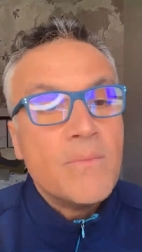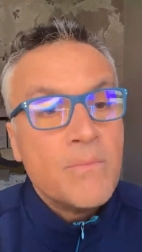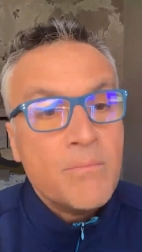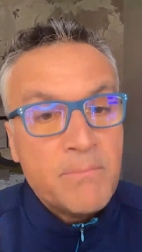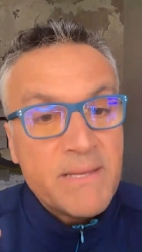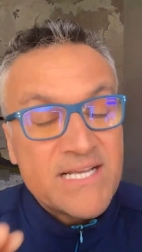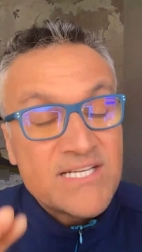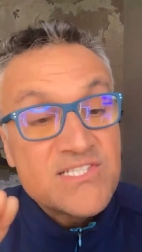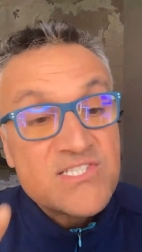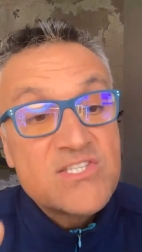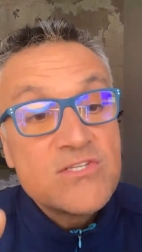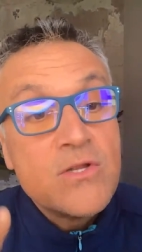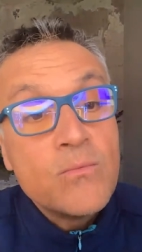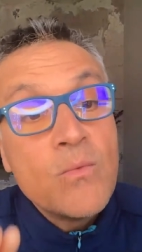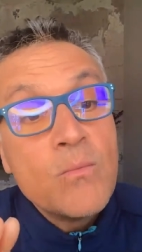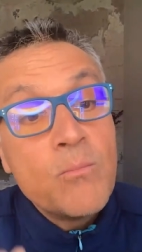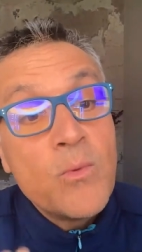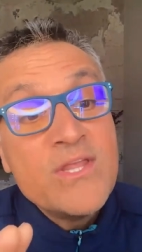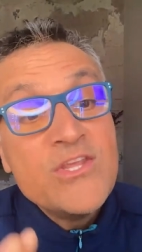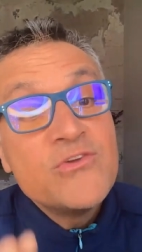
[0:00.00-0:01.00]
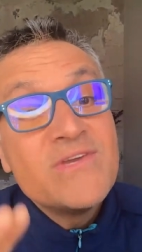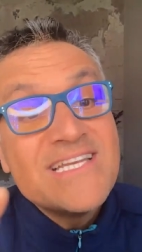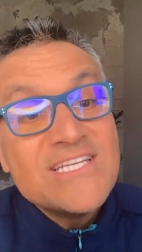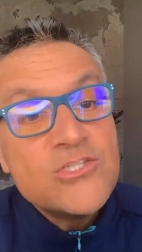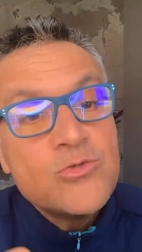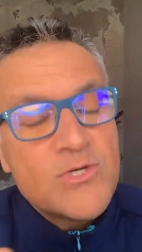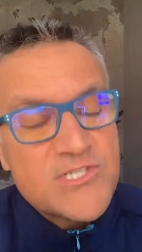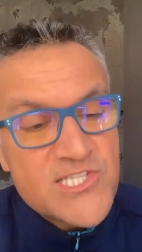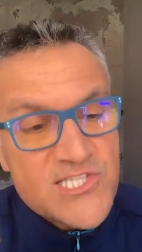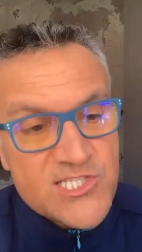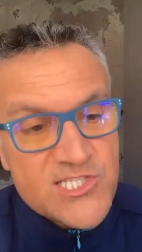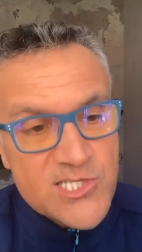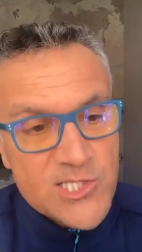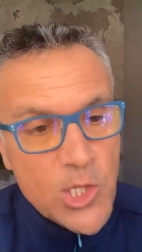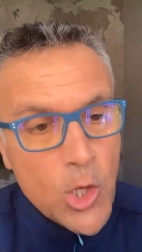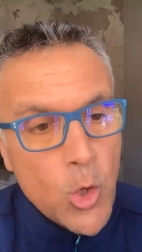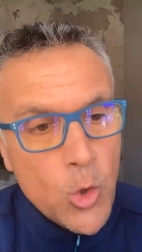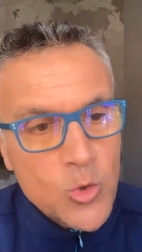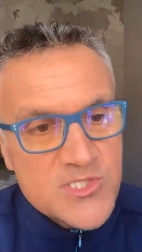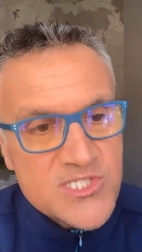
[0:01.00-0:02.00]
because when you get into a
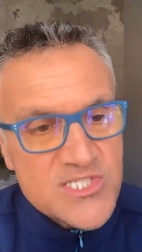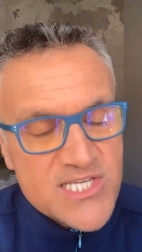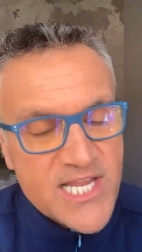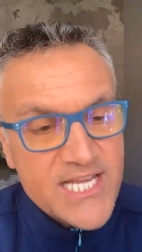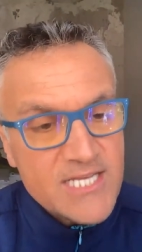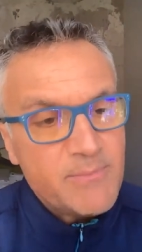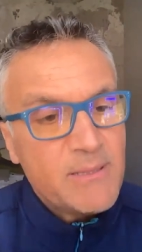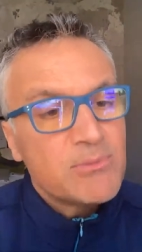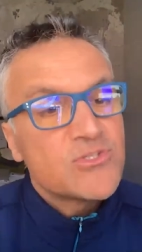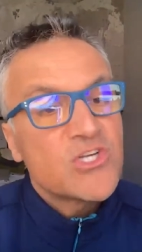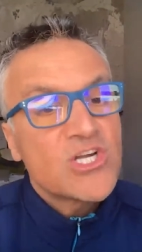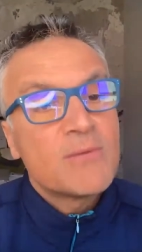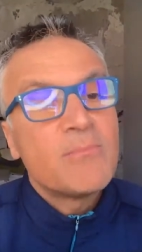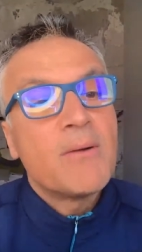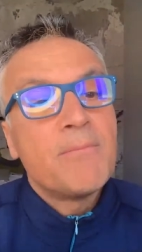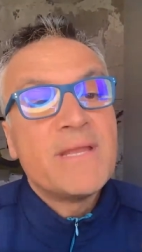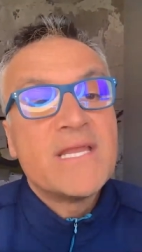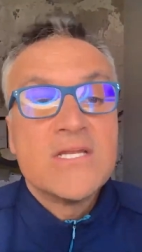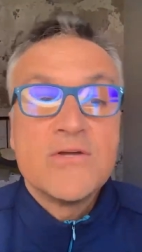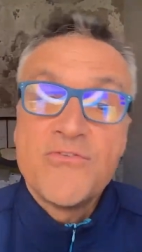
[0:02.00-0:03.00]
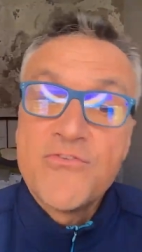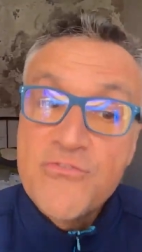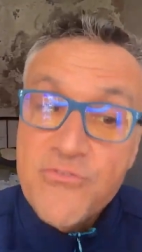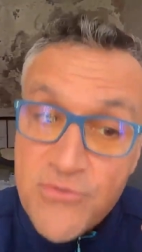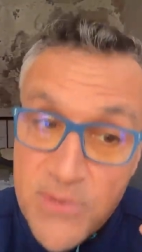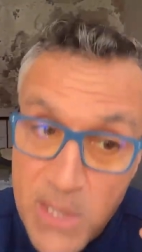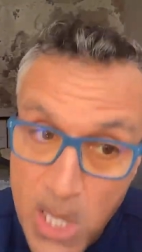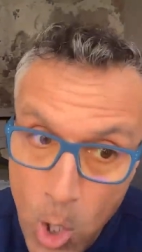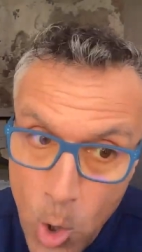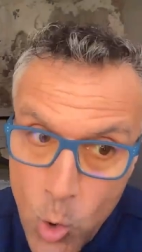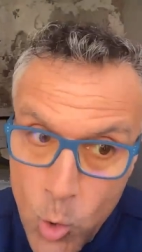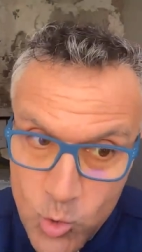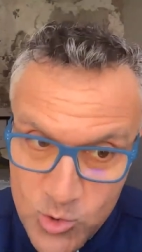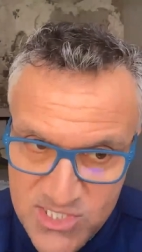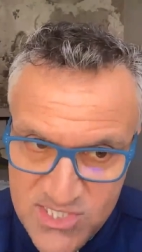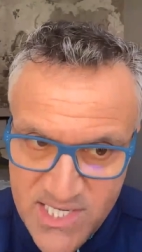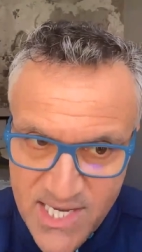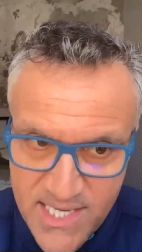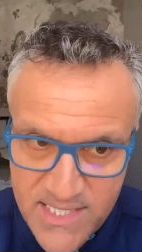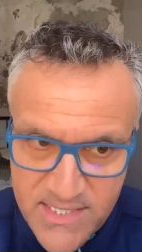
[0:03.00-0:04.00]
slow state people talk about being in a flow
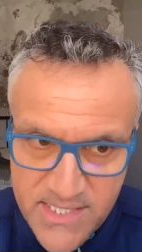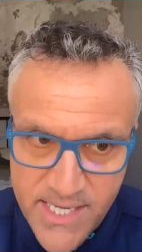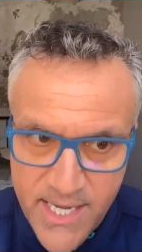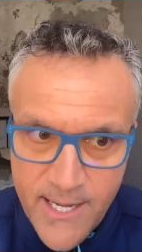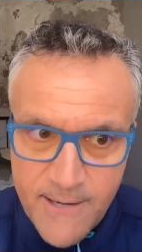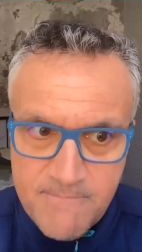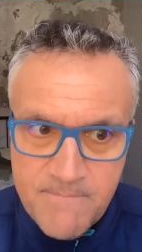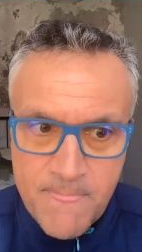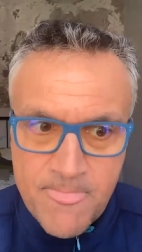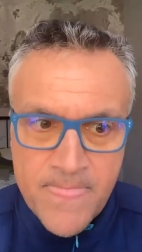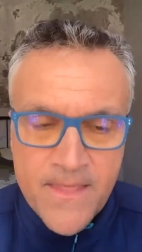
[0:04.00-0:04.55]
state yeah